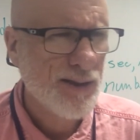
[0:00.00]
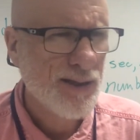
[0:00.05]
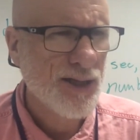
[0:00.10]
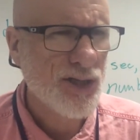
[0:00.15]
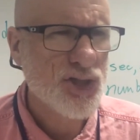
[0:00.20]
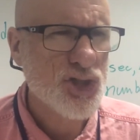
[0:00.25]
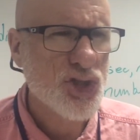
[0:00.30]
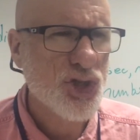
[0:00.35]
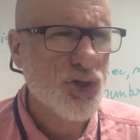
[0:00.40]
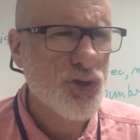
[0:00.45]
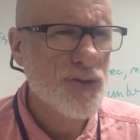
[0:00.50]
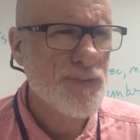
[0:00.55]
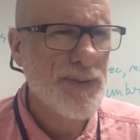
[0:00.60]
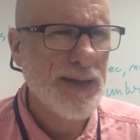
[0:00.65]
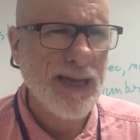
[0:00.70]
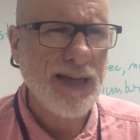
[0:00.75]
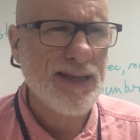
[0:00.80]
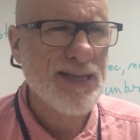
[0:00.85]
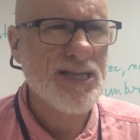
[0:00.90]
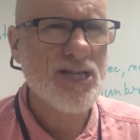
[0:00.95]
Excuse
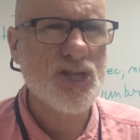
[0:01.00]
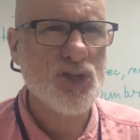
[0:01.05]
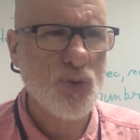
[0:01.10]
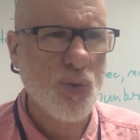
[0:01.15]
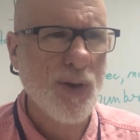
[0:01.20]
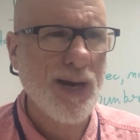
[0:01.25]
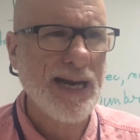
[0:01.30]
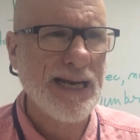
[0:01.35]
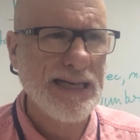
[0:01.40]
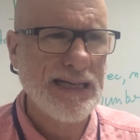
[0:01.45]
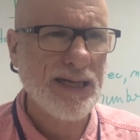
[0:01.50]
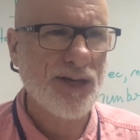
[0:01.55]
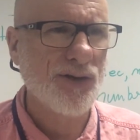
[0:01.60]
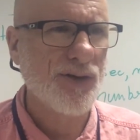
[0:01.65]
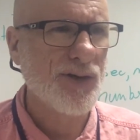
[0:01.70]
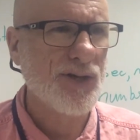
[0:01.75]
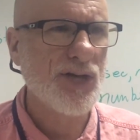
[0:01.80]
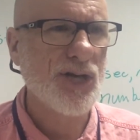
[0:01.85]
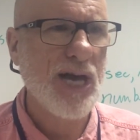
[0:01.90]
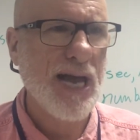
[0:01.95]
me, this is what I hear.
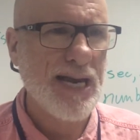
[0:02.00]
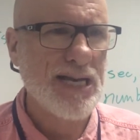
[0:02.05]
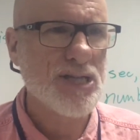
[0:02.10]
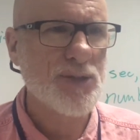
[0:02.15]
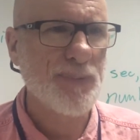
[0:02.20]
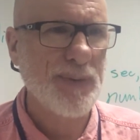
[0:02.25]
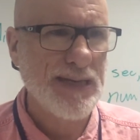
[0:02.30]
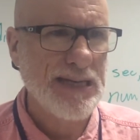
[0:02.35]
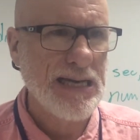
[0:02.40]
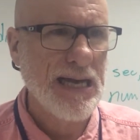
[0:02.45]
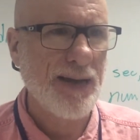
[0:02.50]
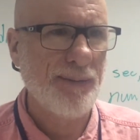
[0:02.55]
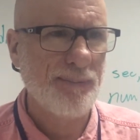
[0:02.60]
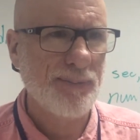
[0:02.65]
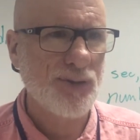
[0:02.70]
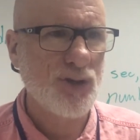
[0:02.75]
You gotta speak up.